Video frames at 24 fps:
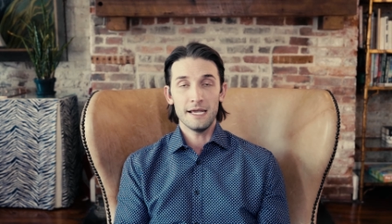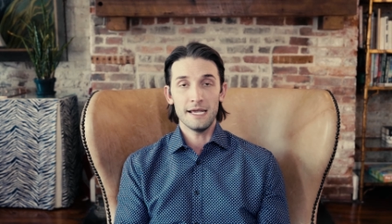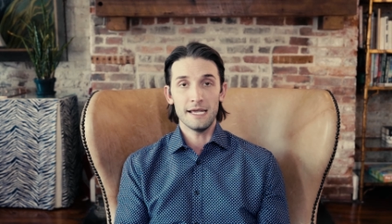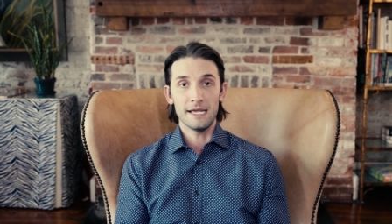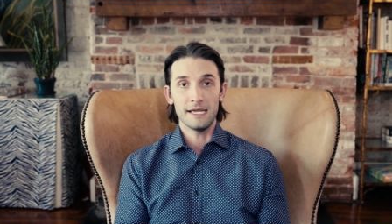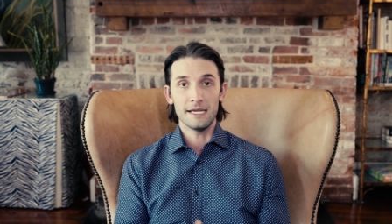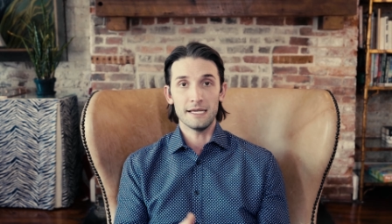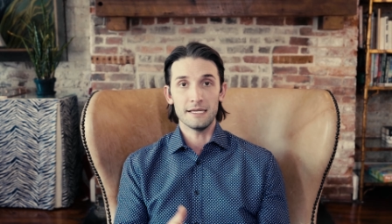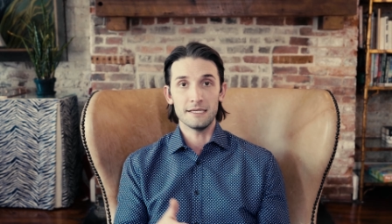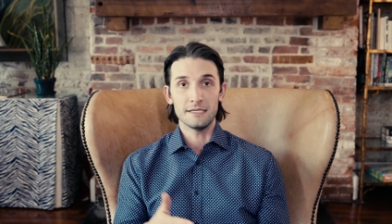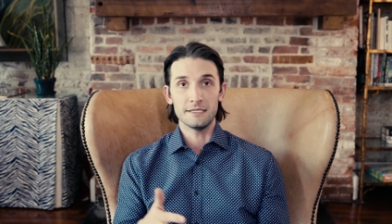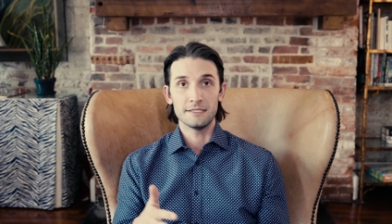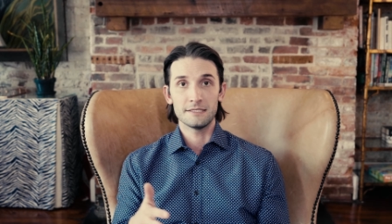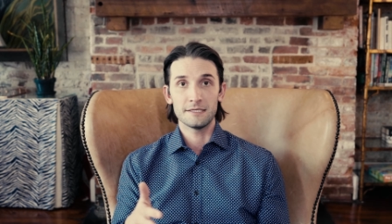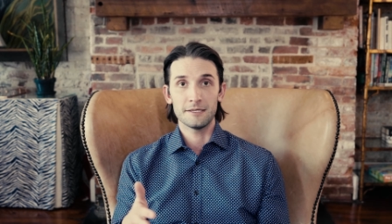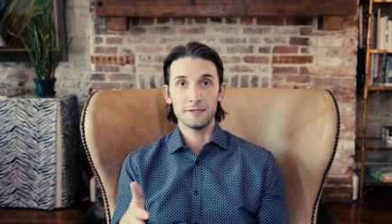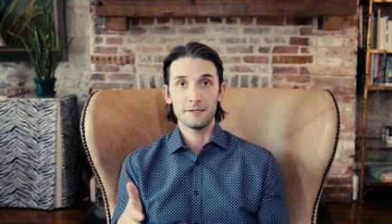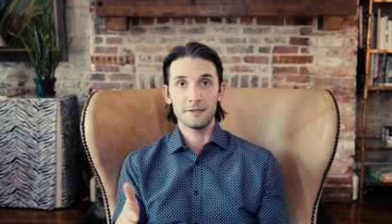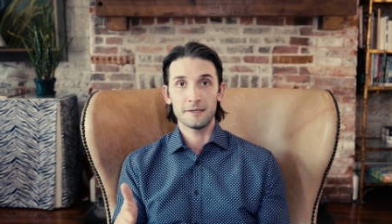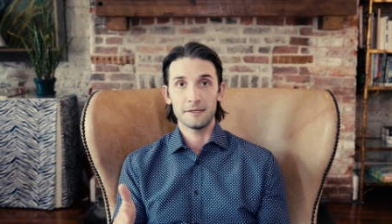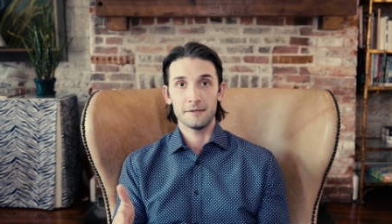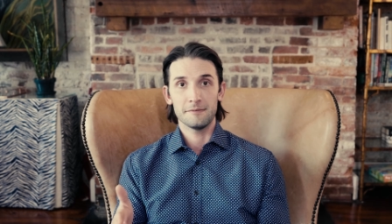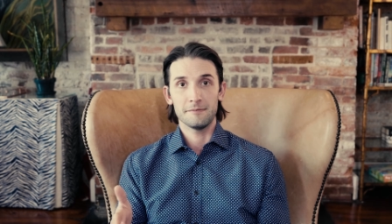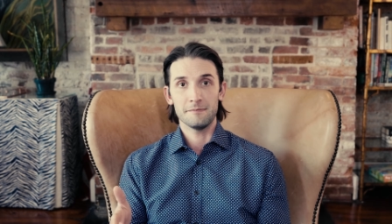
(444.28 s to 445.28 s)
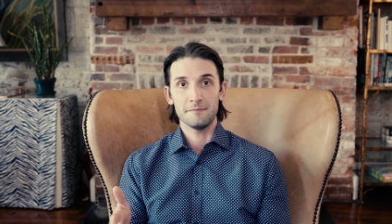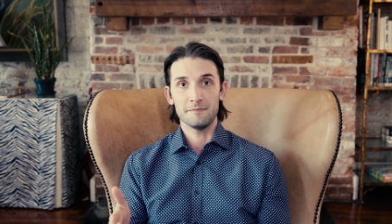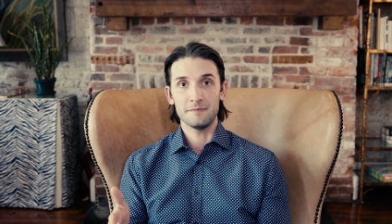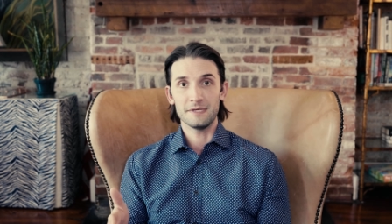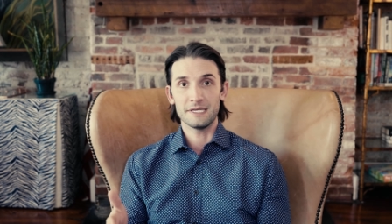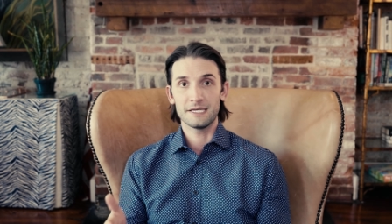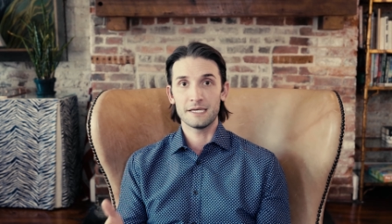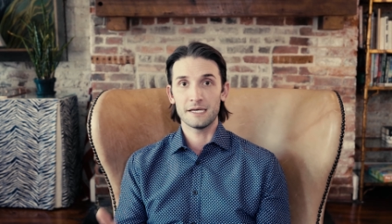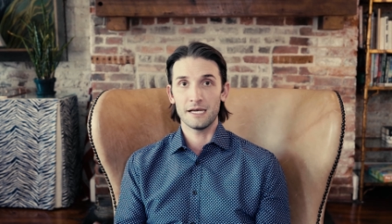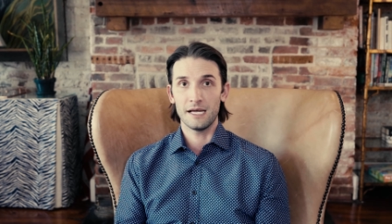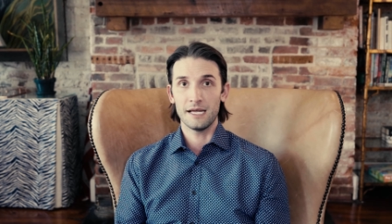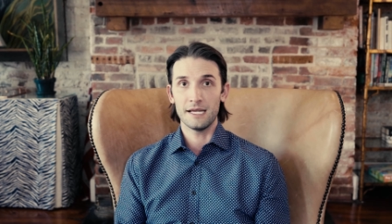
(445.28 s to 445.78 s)
is
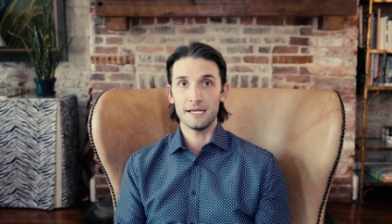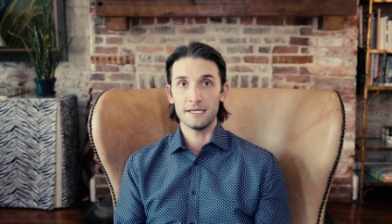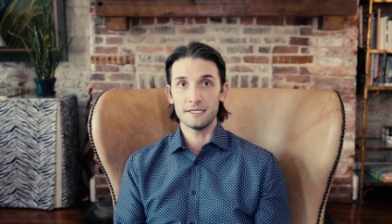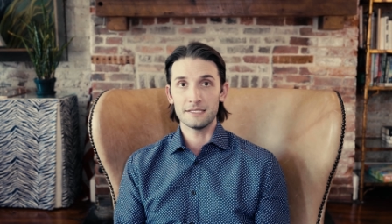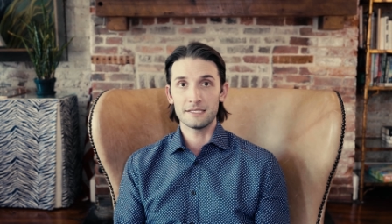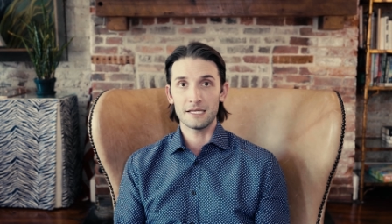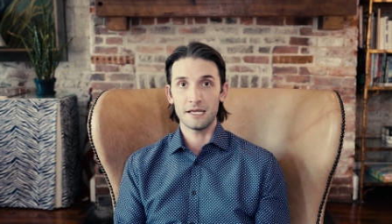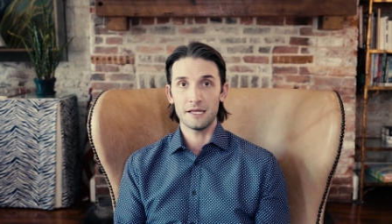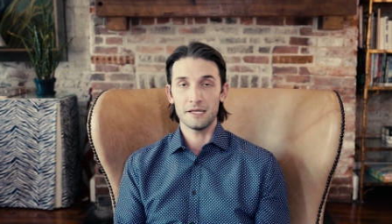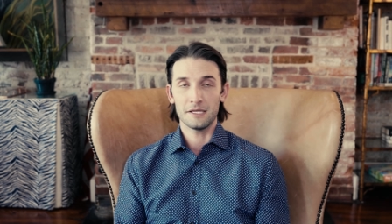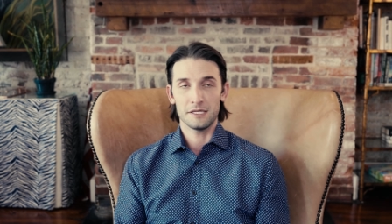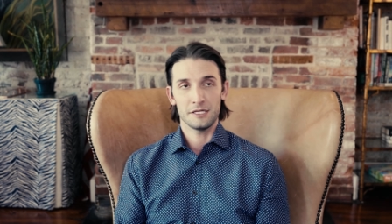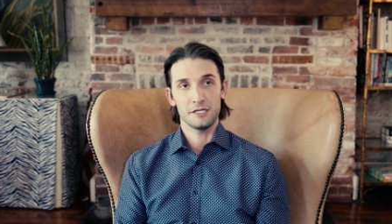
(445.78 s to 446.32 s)
because